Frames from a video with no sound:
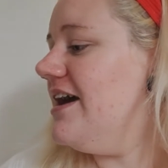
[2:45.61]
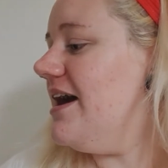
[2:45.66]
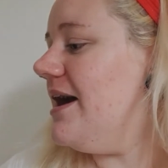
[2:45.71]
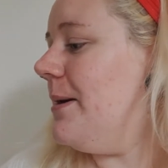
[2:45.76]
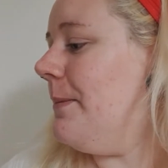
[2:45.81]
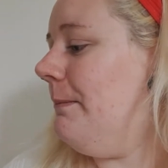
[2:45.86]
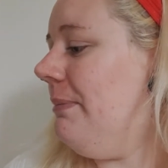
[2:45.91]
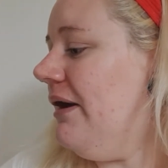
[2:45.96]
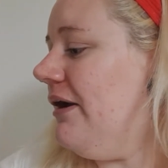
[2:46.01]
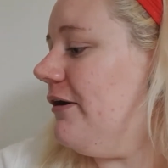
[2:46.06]

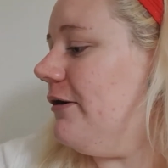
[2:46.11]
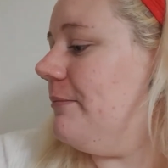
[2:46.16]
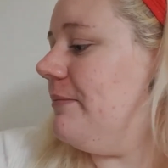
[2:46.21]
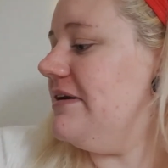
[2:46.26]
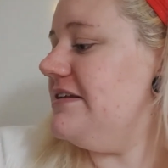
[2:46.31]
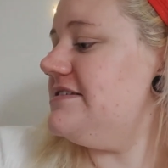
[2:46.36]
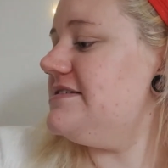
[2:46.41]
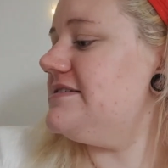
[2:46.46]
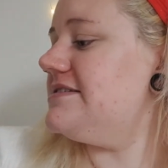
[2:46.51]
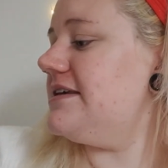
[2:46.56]
at
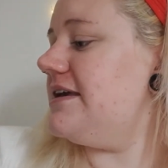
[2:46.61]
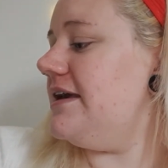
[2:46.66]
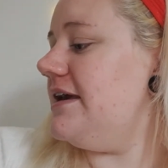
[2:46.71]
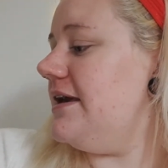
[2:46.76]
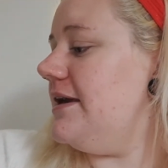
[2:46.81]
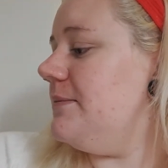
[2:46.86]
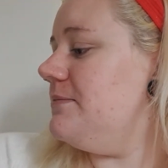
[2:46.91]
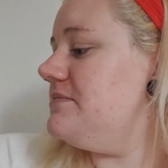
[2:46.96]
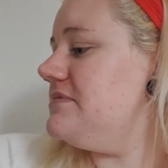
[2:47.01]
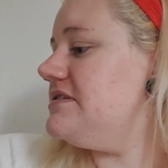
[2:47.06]
pyramid
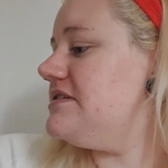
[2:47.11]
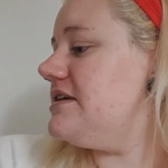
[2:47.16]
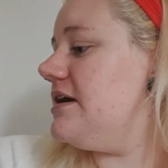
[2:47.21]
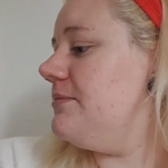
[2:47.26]
schemes,